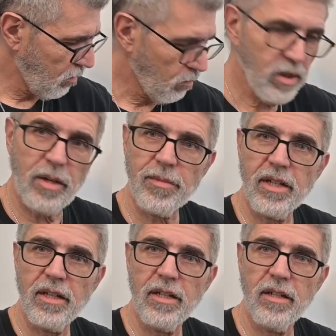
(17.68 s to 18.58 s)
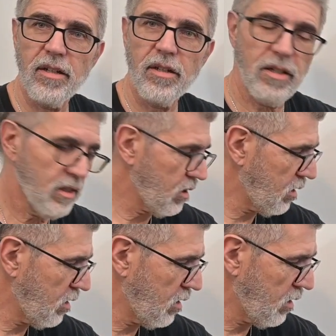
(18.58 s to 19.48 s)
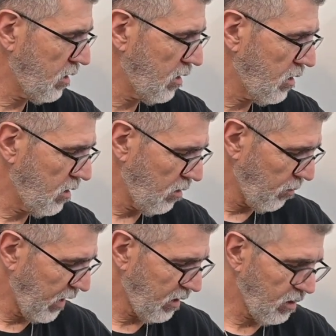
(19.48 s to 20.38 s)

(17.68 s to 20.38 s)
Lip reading: what I'm going to make